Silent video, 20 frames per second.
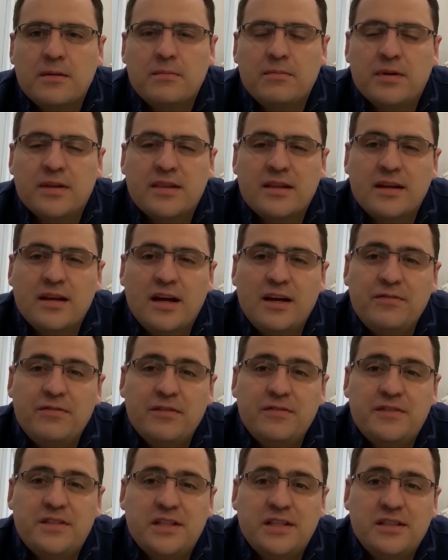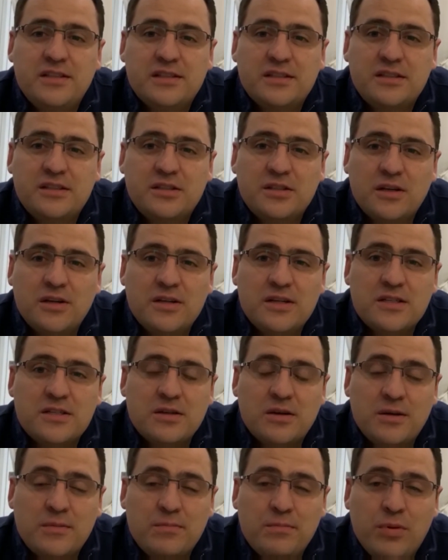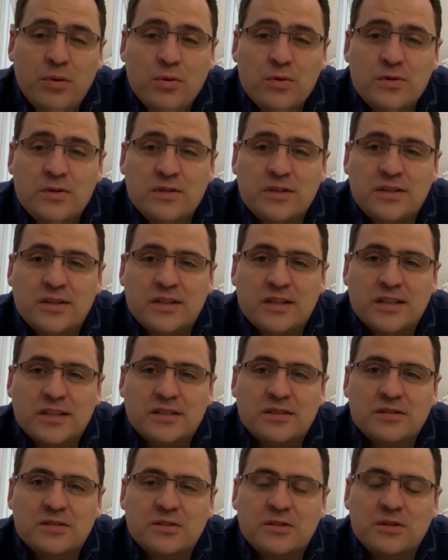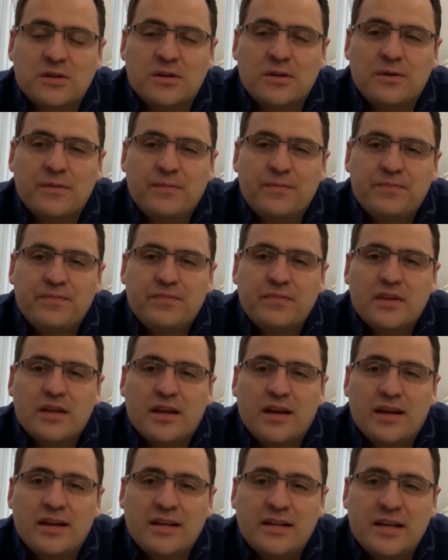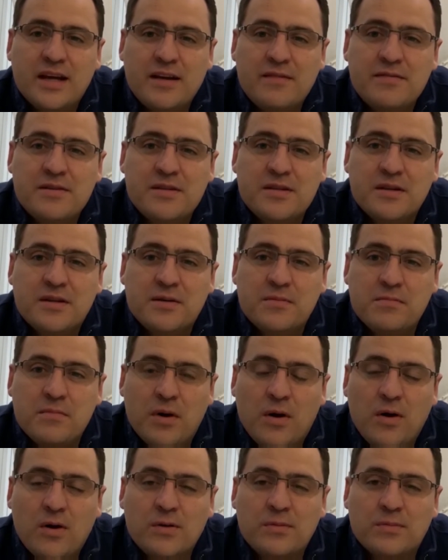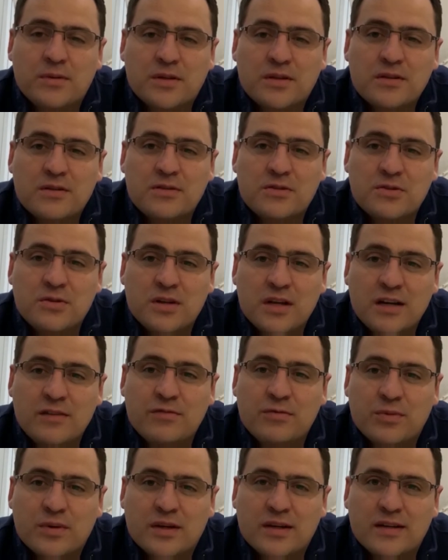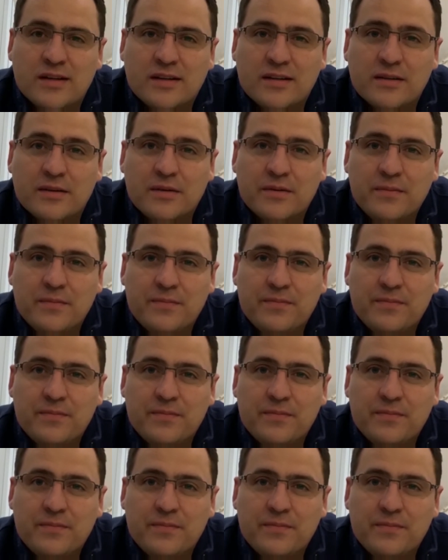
But the life of Jesus showed us how important connections are, and He gave us the commandment to love one another.